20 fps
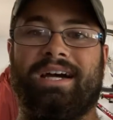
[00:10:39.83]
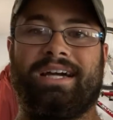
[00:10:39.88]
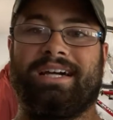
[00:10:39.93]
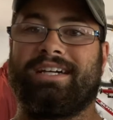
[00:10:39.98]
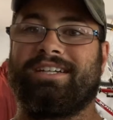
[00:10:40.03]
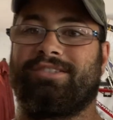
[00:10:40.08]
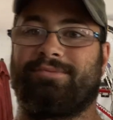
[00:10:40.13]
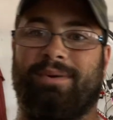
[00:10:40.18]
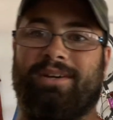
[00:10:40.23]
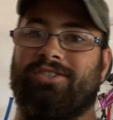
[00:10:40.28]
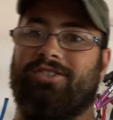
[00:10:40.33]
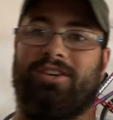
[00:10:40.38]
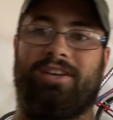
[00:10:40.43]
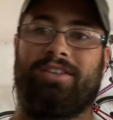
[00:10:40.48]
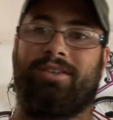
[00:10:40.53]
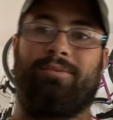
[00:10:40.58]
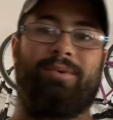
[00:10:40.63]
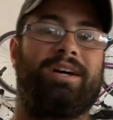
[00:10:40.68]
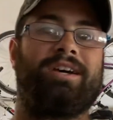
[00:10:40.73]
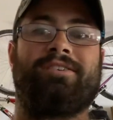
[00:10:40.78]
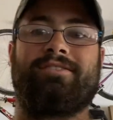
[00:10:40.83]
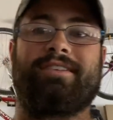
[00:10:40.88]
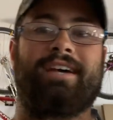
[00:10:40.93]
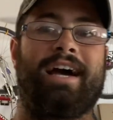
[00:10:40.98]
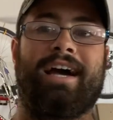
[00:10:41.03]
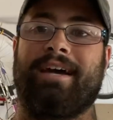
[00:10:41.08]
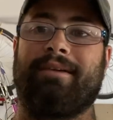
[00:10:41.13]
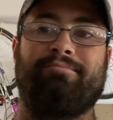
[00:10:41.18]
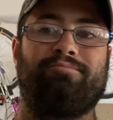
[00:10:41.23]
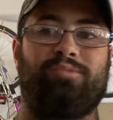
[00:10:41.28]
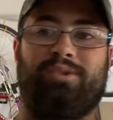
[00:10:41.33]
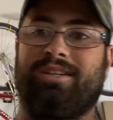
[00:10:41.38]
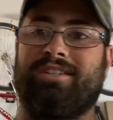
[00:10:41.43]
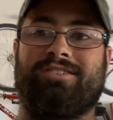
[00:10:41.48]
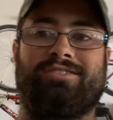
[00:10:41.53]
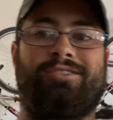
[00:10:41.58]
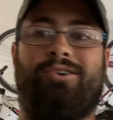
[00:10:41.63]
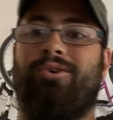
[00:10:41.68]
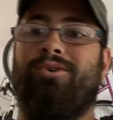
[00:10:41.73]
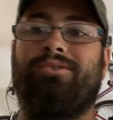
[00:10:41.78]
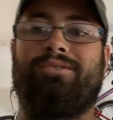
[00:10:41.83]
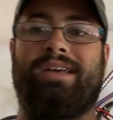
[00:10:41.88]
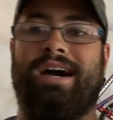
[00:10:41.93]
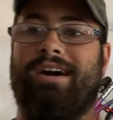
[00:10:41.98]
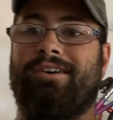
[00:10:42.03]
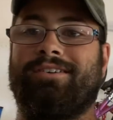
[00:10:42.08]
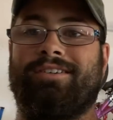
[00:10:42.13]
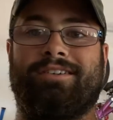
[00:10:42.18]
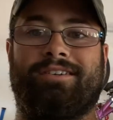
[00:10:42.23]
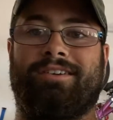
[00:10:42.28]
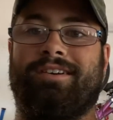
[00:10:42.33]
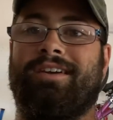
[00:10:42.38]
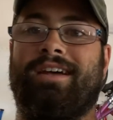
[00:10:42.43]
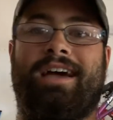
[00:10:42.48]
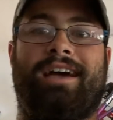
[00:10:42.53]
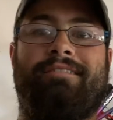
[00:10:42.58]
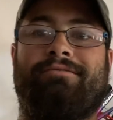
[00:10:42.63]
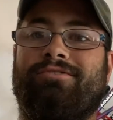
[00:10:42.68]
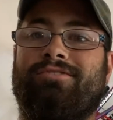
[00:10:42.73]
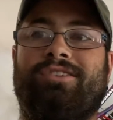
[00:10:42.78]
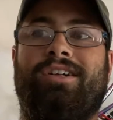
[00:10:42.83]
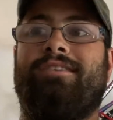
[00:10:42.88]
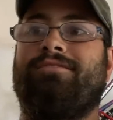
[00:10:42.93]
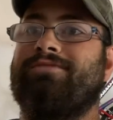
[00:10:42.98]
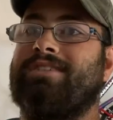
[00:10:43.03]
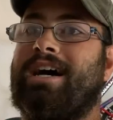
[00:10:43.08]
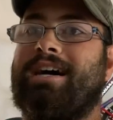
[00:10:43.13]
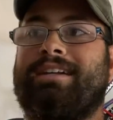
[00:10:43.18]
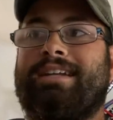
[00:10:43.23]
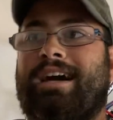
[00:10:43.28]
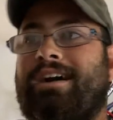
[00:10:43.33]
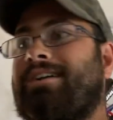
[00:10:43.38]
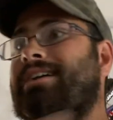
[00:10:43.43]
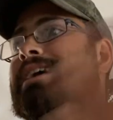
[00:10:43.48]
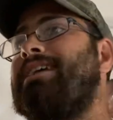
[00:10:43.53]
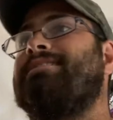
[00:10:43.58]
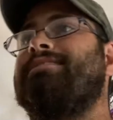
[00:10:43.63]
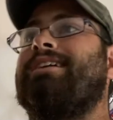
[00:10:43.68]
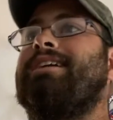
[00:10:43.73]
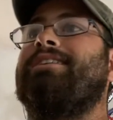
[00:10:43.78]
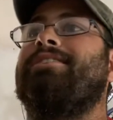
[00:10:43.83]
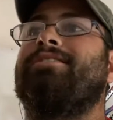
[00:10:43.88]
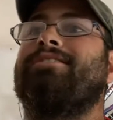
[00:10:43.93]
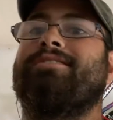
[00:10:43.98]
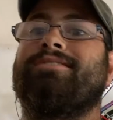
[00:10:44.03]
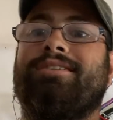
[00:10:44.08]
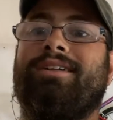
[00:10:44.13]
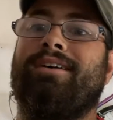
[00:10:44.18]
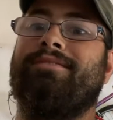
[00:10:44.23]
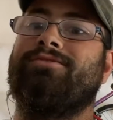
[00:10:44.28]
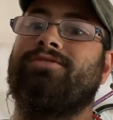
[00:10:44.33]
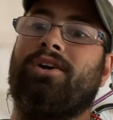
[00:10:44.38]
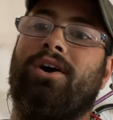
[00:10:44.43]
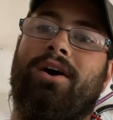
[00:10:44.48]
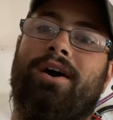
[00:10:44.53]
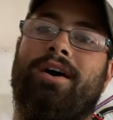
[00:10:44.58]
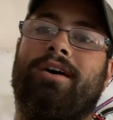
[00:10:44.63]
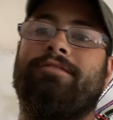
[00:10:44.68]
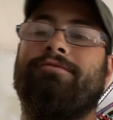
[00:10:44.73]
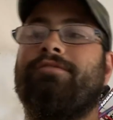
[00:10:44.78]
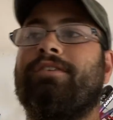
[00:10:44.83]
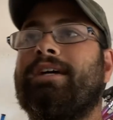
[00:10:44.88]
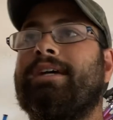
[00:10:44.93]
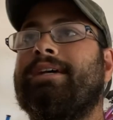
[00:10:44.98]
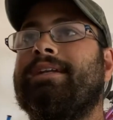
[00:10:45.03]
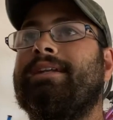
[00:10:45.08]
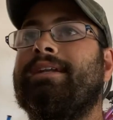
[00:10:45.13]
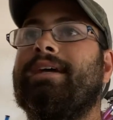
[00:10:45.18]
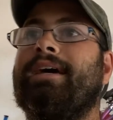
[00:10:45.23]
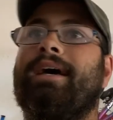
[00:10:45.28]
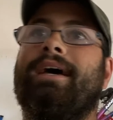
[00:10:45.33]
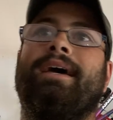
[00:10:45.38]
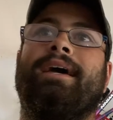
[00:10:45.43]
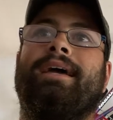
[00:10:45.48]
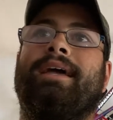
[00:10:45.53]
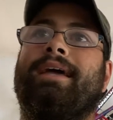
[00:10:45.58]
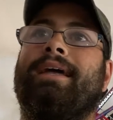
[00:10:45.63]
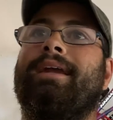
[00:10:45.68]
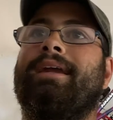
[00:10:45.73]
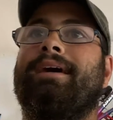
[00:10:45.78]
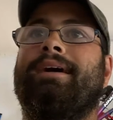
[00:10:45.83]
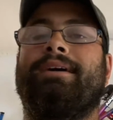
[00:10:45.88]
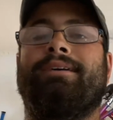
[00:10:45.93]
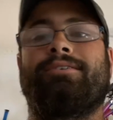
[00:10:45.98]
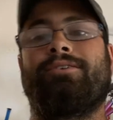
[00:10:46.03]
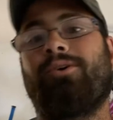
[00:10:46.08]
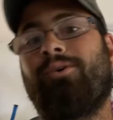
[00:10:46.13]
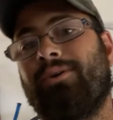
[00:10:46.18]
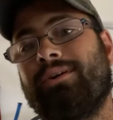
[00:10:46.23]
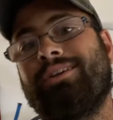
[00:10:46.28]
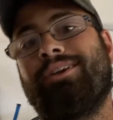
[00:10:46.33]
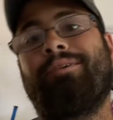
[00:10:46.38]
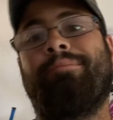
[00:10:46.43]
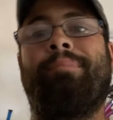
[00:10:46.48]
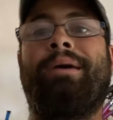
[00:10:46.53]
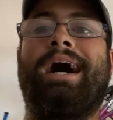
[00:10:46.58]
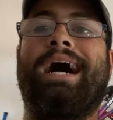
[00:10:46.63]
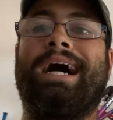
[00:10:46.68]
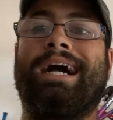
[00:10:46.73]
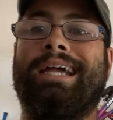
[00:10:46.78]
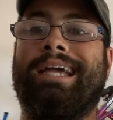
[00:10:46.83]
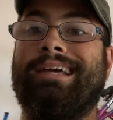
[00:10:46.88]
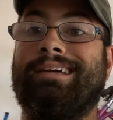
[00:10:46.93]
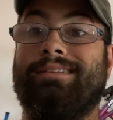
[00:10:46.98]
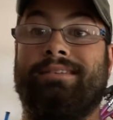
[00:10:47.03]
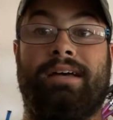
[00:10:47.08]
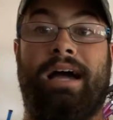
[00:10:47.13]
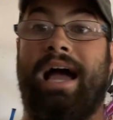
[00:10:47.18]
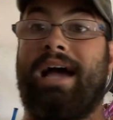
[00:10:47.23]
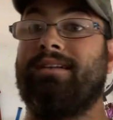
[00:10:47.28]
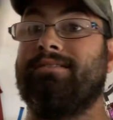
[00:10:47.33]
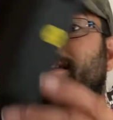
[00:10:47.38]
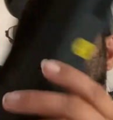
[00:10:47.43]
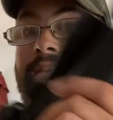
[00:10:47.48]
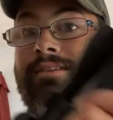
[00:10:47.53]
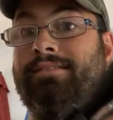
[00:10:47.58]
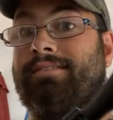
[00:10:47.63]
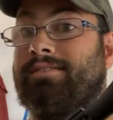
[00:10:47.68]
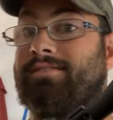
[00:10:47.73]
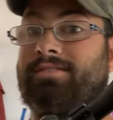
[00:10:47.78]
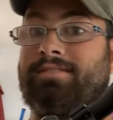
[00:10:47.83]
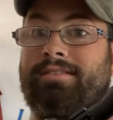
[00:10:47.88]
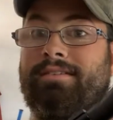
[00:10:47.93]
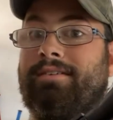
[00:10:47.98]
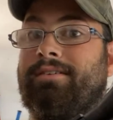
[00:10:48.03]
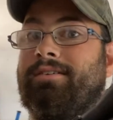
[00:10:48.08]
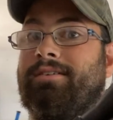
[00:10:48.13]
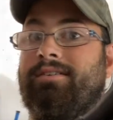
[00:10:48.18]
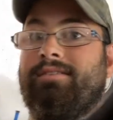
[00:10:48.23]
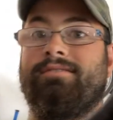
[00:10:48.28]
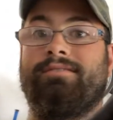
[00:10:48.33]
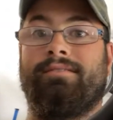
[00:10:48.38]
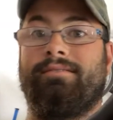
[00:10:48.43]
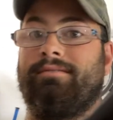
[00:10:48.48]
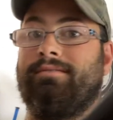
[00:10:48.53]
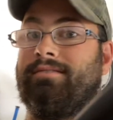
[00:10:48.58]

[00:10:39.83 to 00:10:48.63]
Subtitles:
Especially in the wintertime when it's cold out, you're gonna have gloves on. Now you gotta take your gloves off and go in your pocket. I like this series.